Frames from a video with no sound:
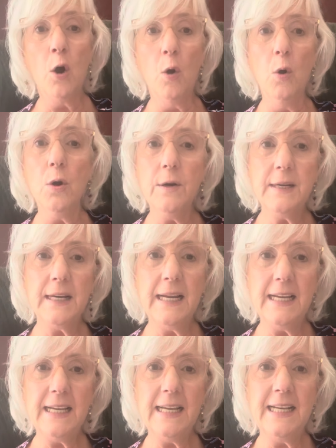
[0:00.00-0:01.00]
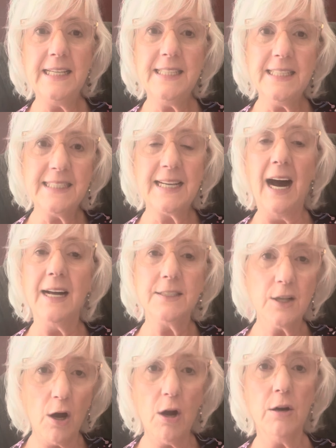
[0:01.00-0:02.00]
or is it God's
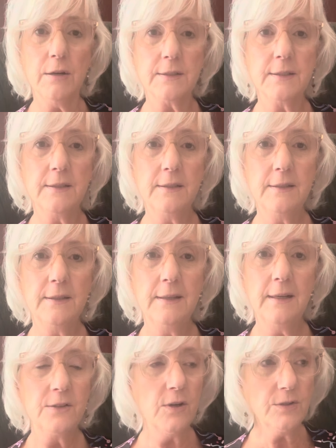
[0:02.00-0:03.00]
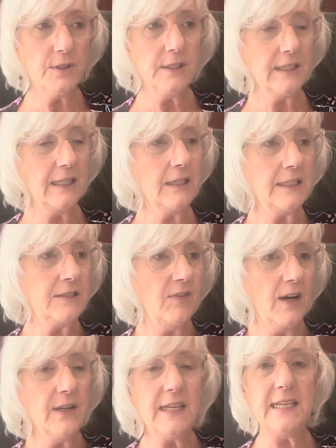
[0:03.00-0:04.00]
heart? Those are the, it's
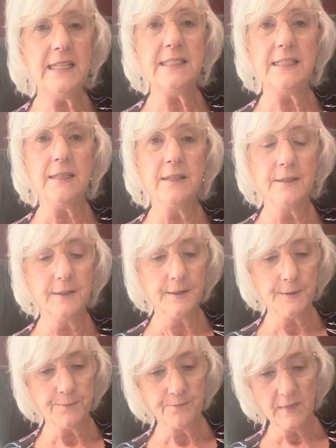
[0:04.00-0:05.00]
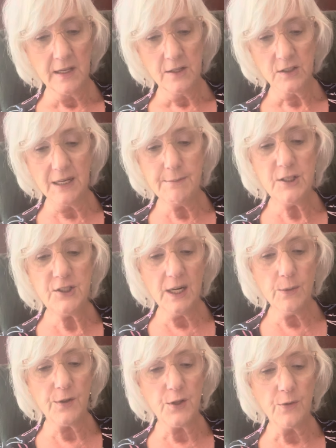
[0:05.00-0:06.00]
very easy. So let me share
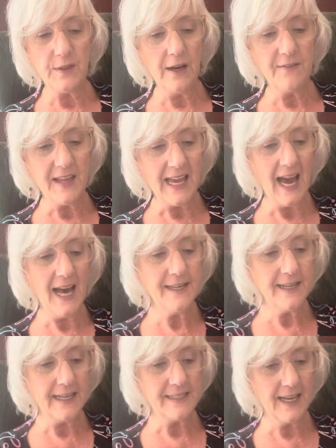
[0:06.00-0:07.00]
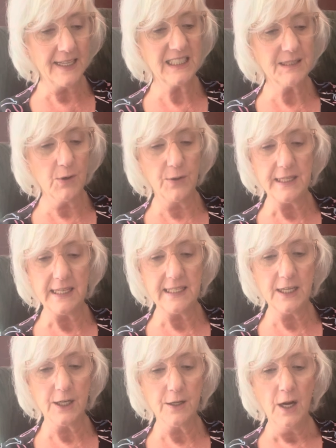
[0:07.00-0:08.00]
with you, they, they had a testimony in
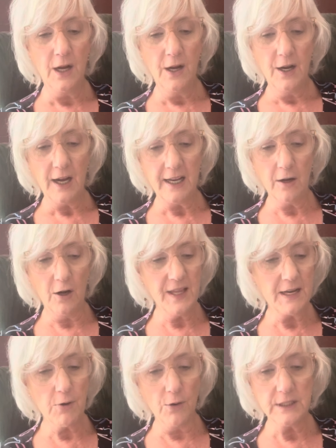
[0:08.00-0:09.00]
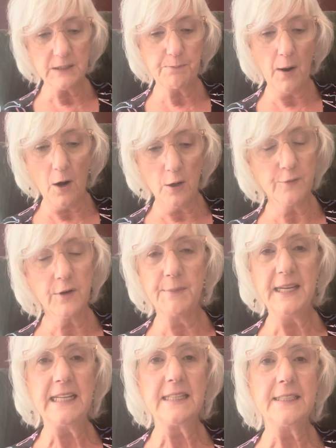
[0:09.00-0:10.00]
here and all they wrote is Paul from
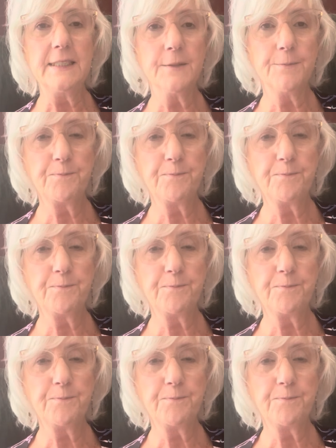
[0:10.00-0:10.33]
England